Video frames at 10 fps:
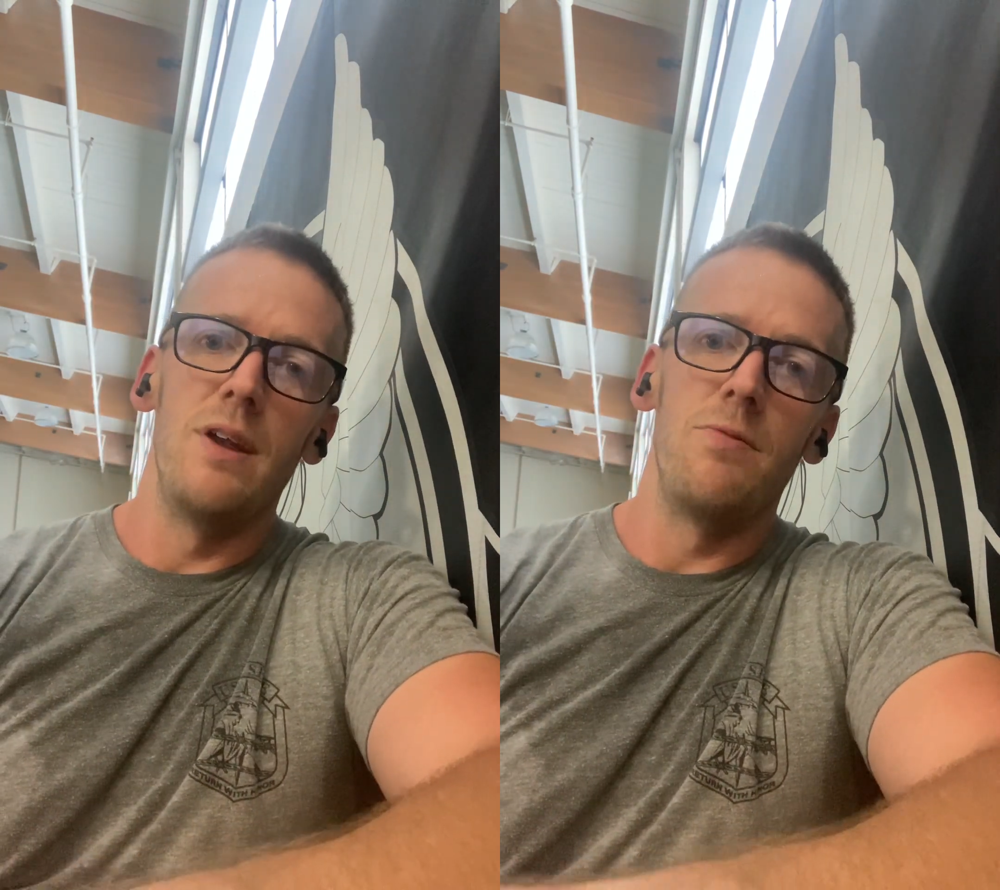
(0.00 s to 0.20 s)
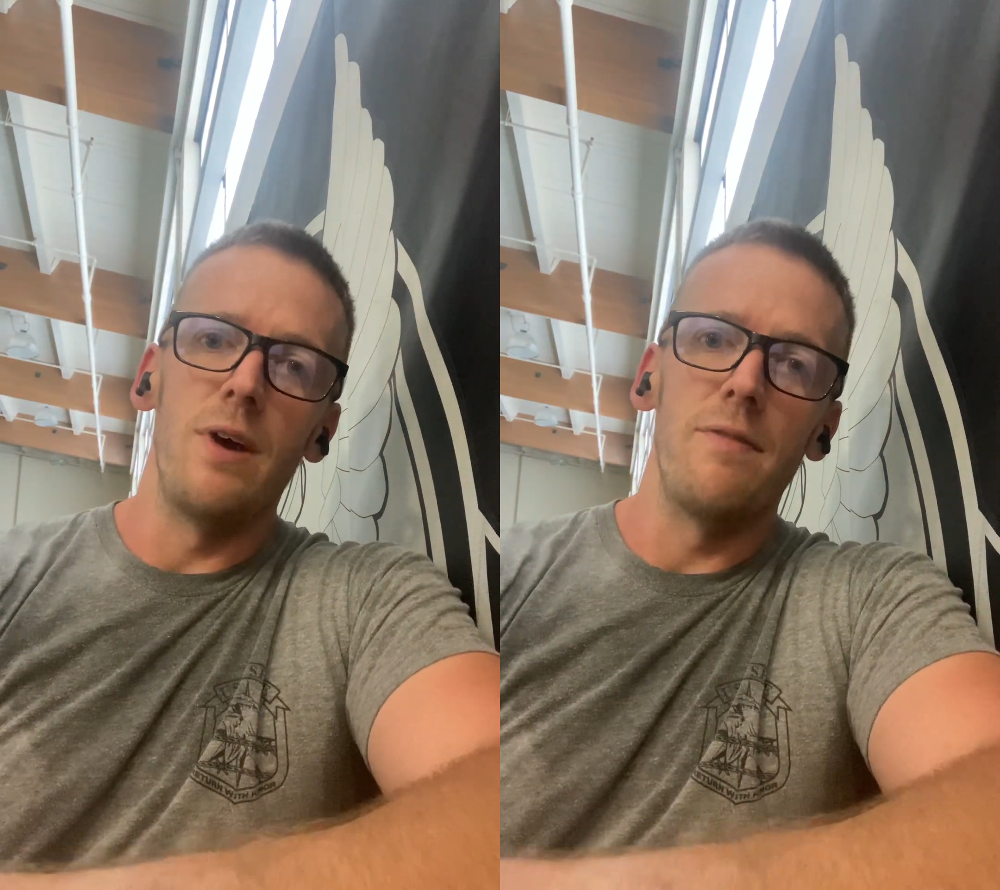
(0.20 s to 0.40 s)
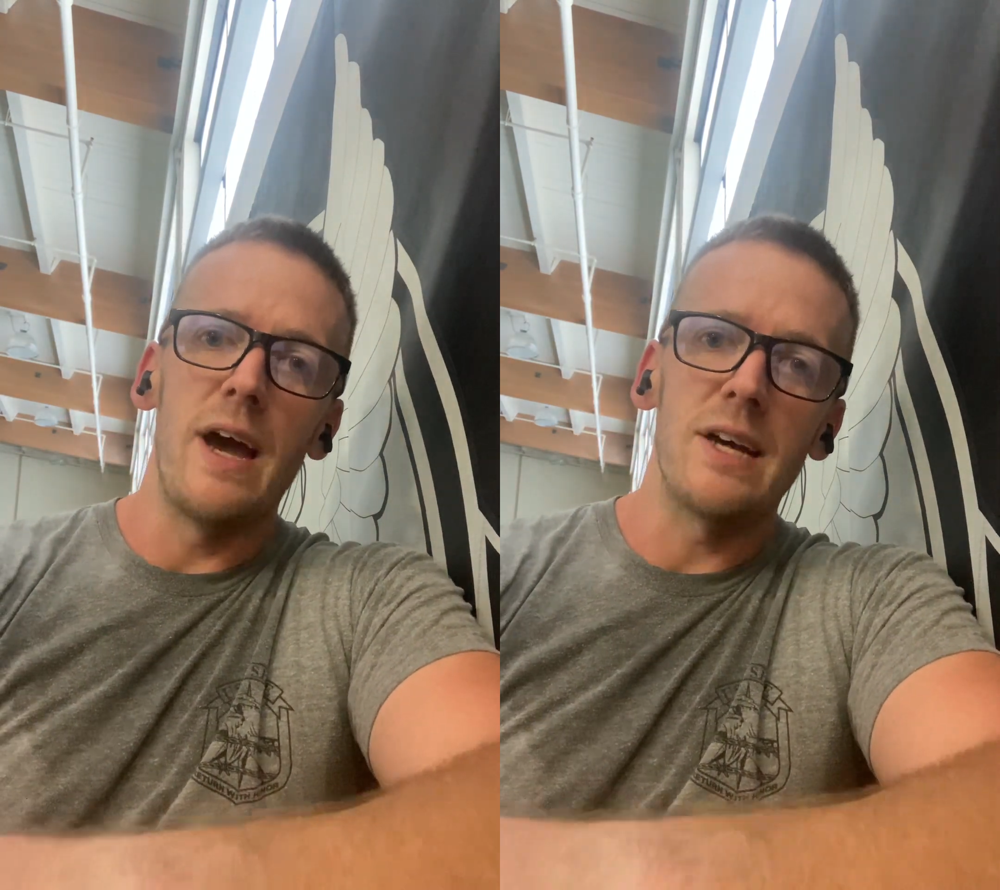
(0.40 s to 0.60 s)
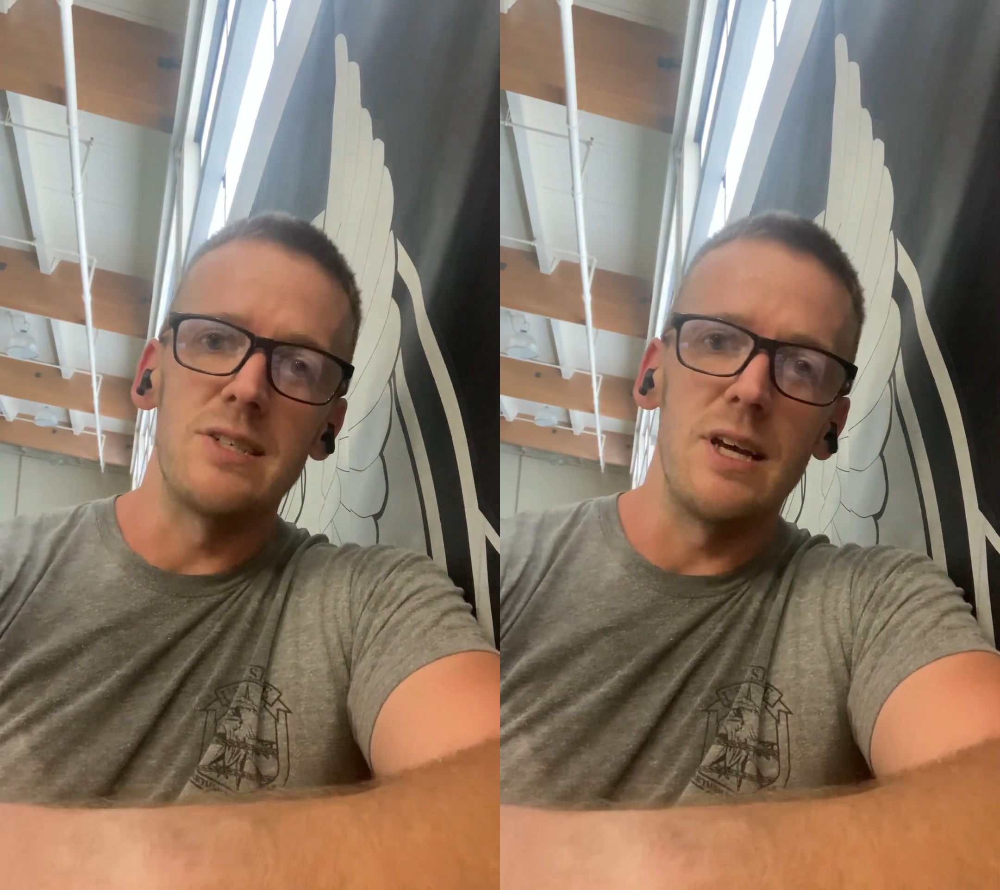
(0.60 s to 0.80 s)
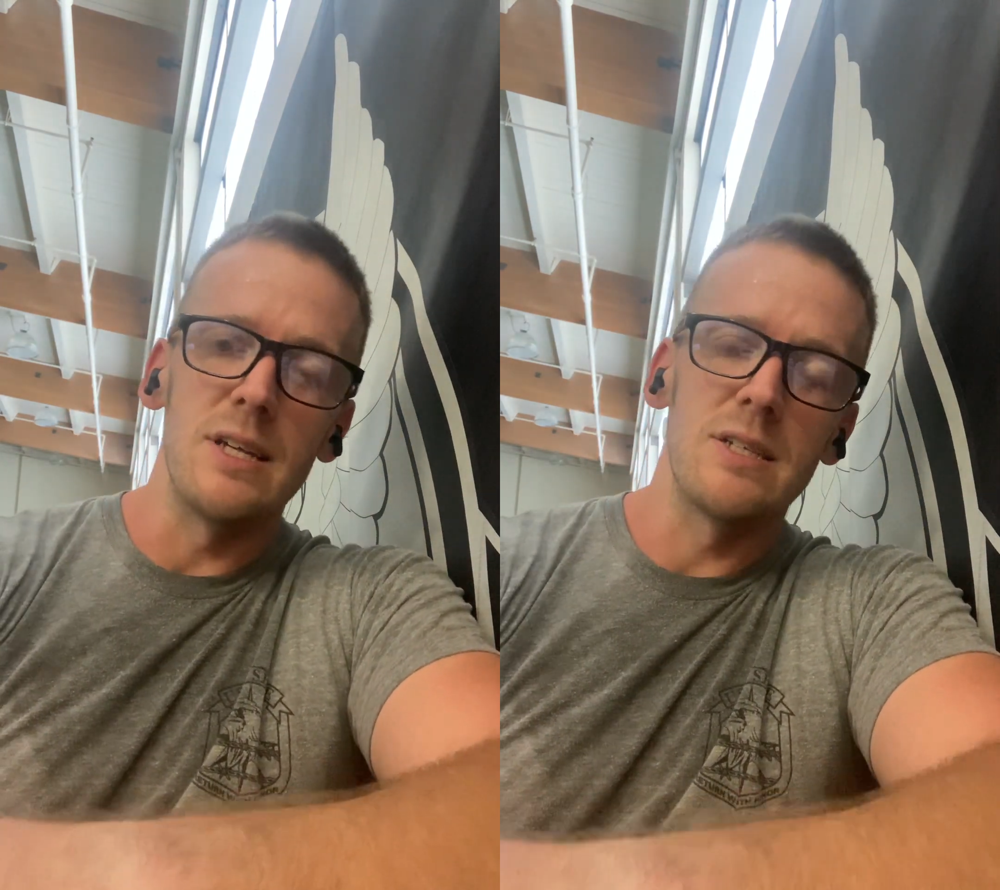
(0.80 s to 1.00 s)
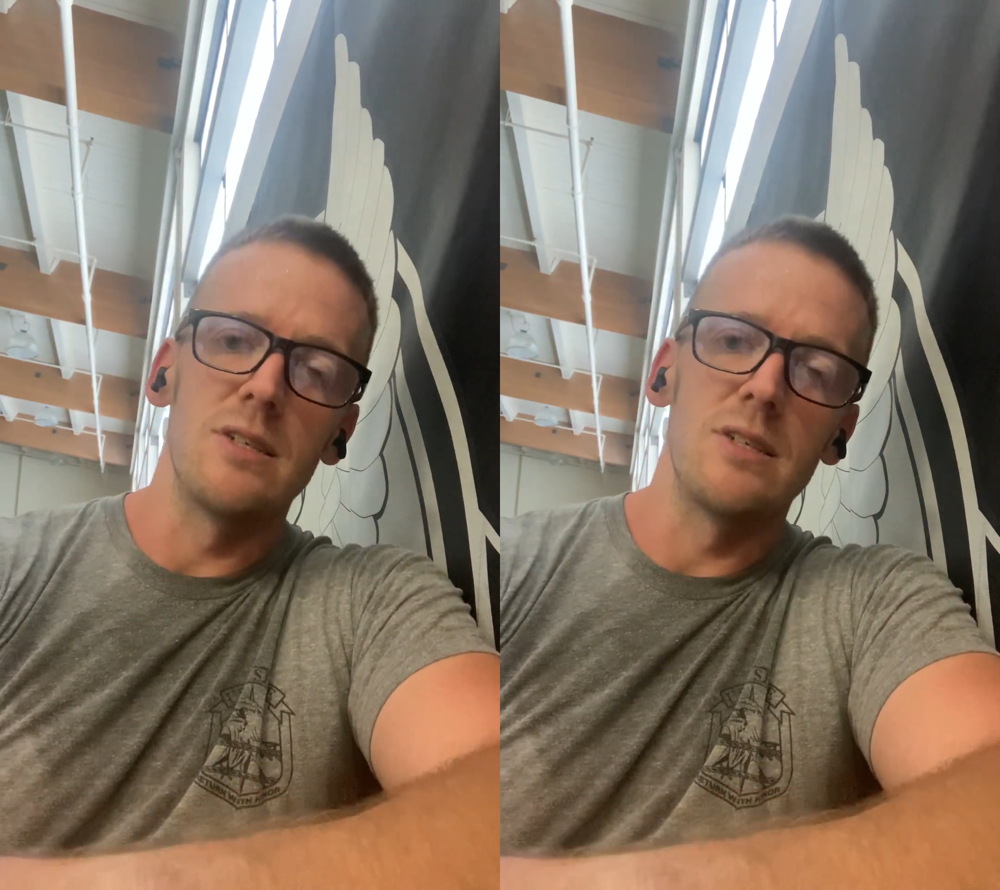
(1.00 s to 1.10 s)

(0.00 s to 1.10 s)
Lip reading: if you have access